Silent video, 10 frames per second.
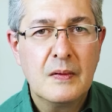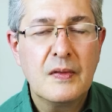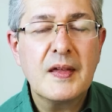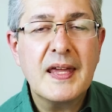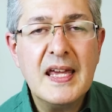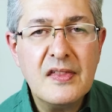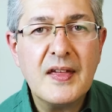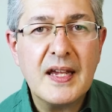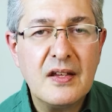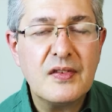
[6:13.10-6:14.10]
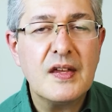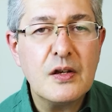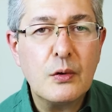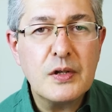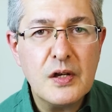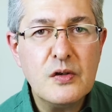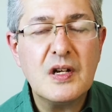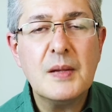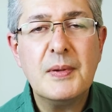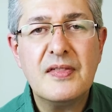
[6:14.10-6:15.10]
The key thing is that you'll
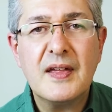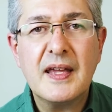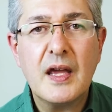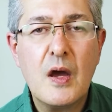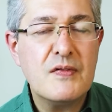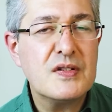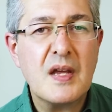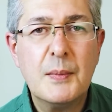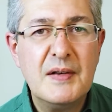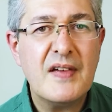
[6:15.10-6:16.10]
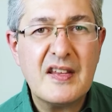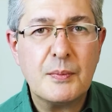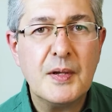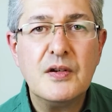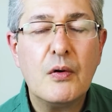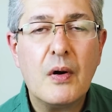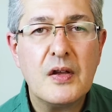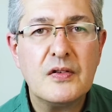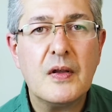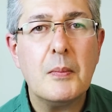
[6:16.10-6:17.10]
usually be thinking over some investment
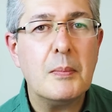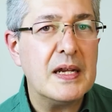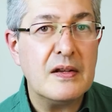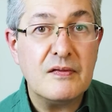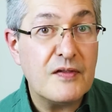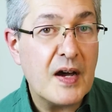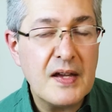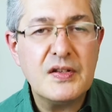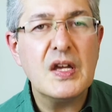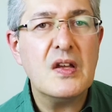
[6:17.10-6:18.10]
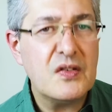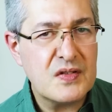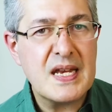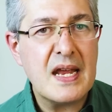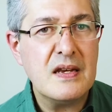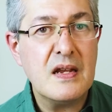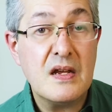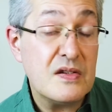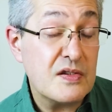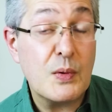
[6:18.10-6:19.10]
horizon, be it 5 years, 10
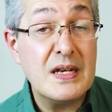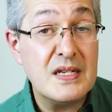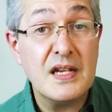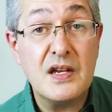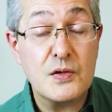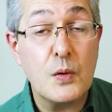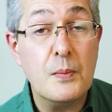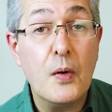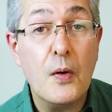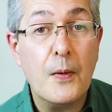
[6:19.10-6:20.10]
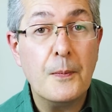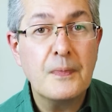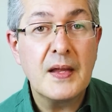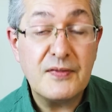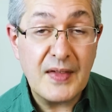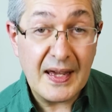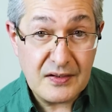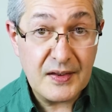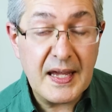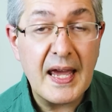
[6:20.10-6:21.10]
years, 20 years or more. If
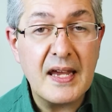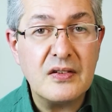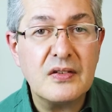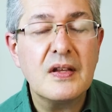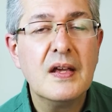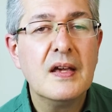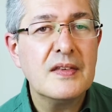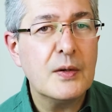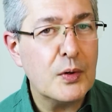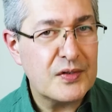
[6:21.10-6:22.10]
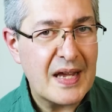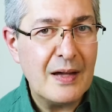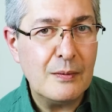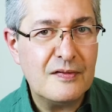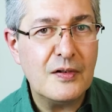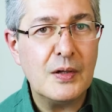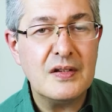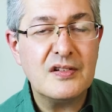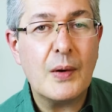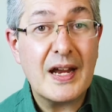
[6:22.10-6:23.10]
that's the case, then what's helpful
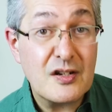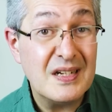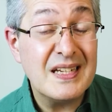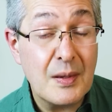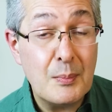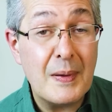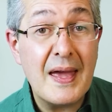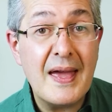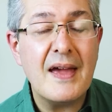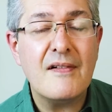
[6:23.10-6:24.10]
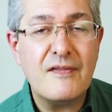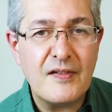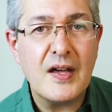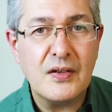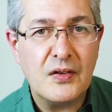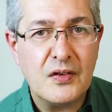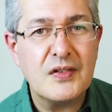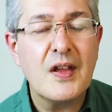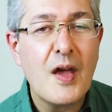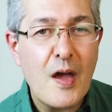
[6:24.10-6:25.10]
is to actually compare
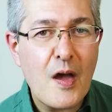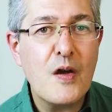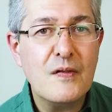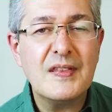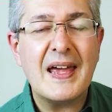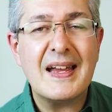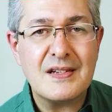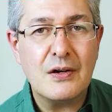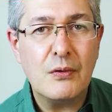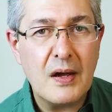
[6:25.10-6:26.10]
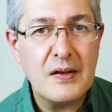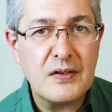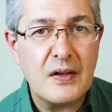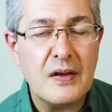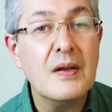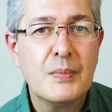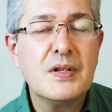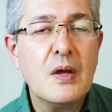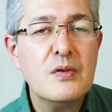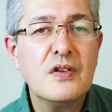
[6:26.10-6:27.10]
funds over that horizon. But
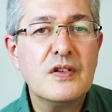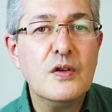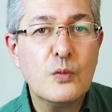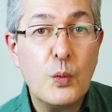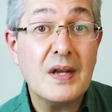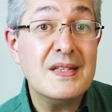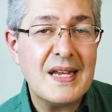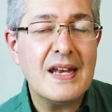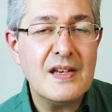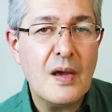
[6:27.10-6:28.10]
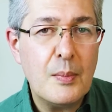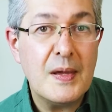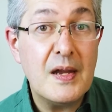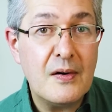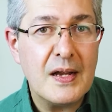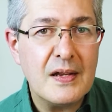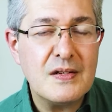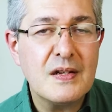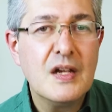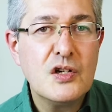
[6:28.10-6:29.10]
don't just use one 10-year
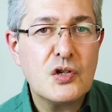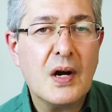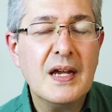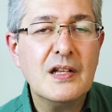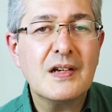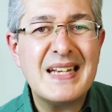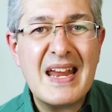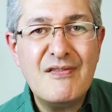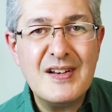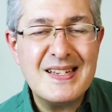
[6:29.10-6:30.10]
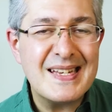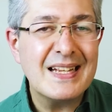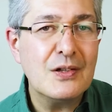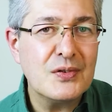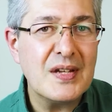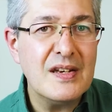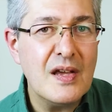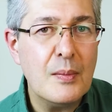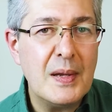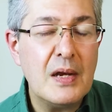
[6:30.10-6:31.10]
period. Try and look at every single
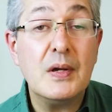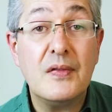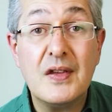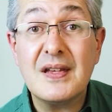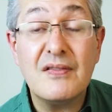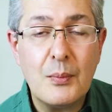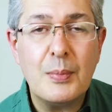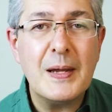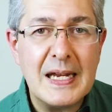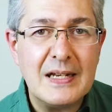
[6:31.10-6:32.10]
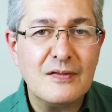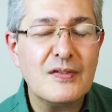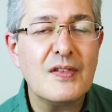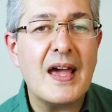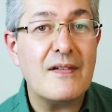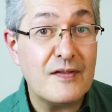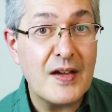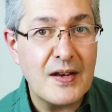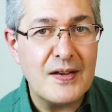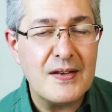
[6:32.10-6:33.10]
10-year period there's ever been for that
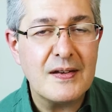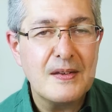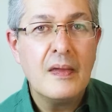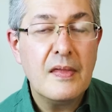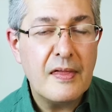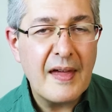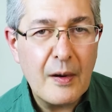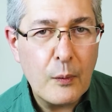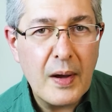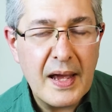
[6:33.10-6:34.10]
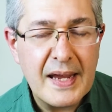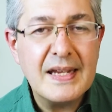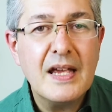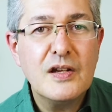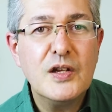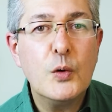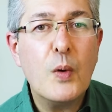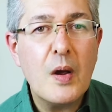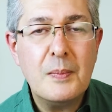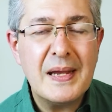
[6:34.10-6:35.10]
fund. That way, you
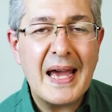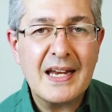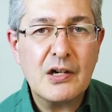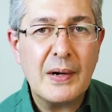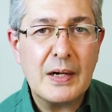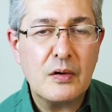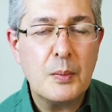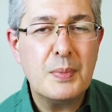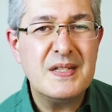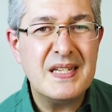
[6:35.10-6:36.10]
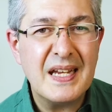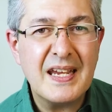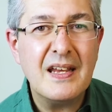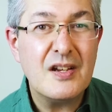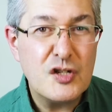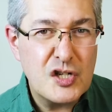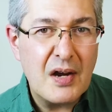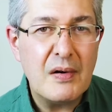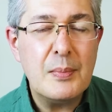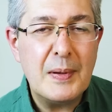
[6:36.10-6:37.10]
won't be anchoring on a particular
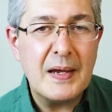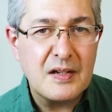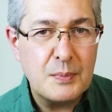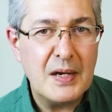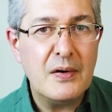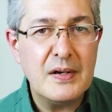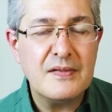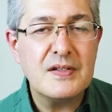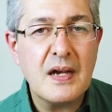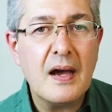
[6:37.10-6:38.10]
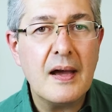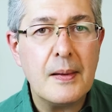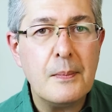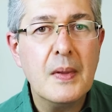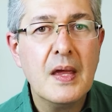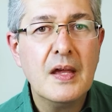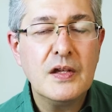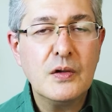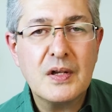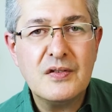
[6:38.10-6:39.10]
cherry-picked period of time.
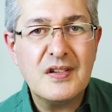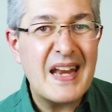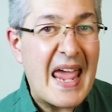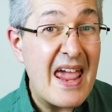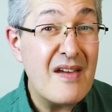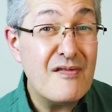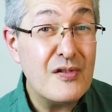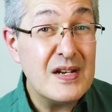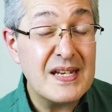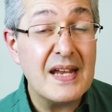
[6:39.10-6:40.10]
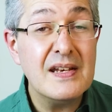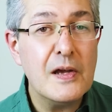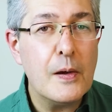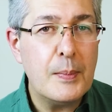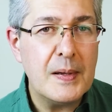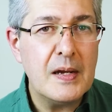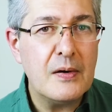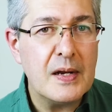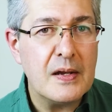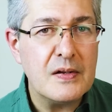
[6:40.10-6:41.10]
You'll consider every 10-year
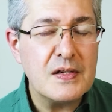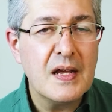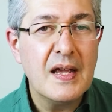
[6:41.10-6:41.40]
period.